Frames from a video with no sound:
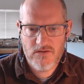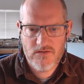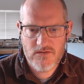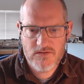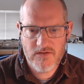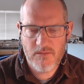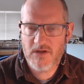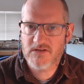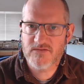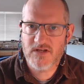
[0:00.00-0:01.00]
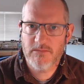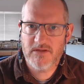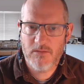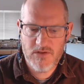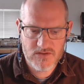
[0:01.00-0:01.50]
the amount of time that
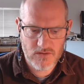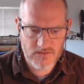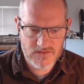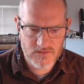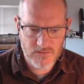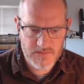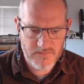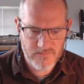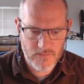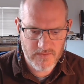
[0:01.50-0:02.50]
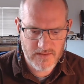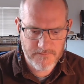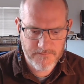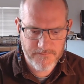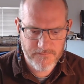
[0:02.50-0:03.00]
they've been told the stories before then.
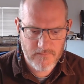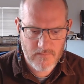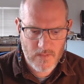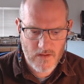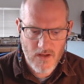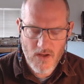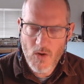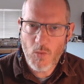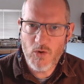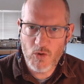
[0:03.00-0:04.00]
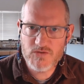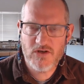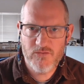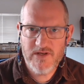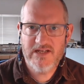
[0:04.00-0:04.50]
We're also
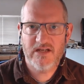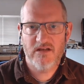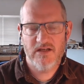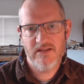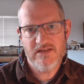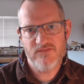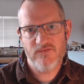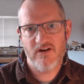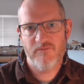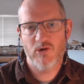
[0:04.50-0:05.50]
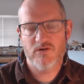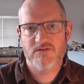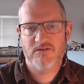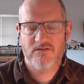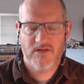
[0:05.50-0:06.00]
reading in these 5
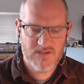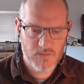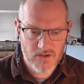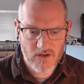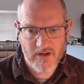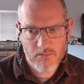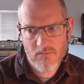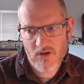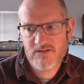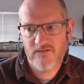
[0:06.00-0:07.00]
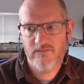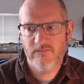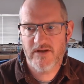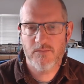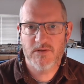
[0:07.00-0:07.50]
books, as we are in lots of
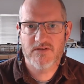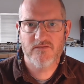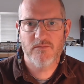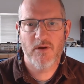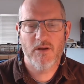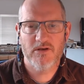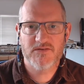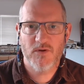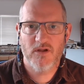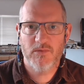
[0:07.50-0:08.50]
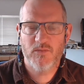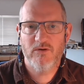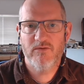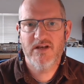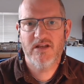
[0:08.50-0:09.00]
other bits of the Bible as well, but we're
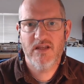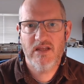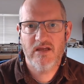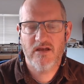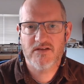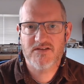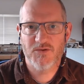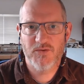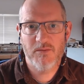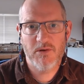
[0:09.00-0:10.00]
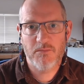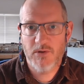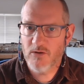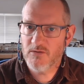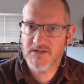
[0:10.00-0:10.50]
reading here a story about
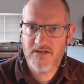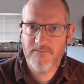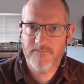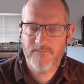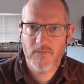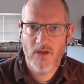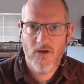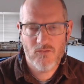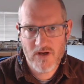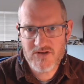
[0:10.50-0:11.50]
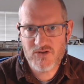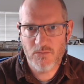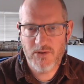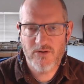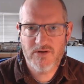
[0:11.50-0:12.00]
purity, racial
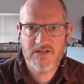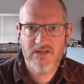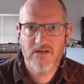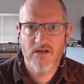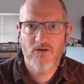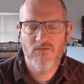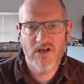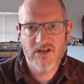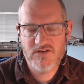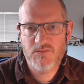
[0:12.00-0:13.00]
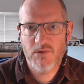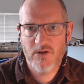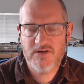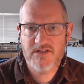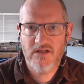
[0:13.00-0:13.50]
purity, religious purity,